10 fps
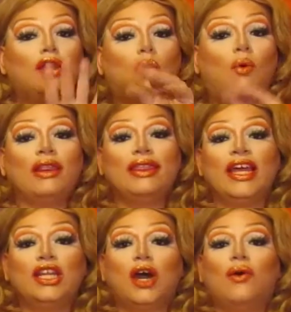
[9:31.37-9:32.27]
The one
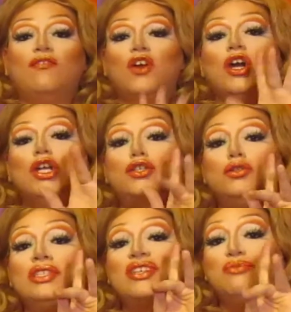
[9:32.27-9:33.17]
thing though, if you're gonna
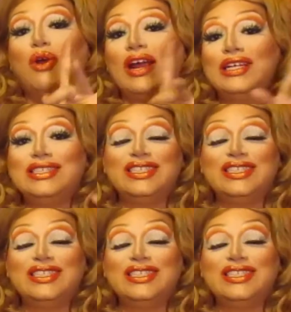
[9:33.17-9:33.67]
do some crazy,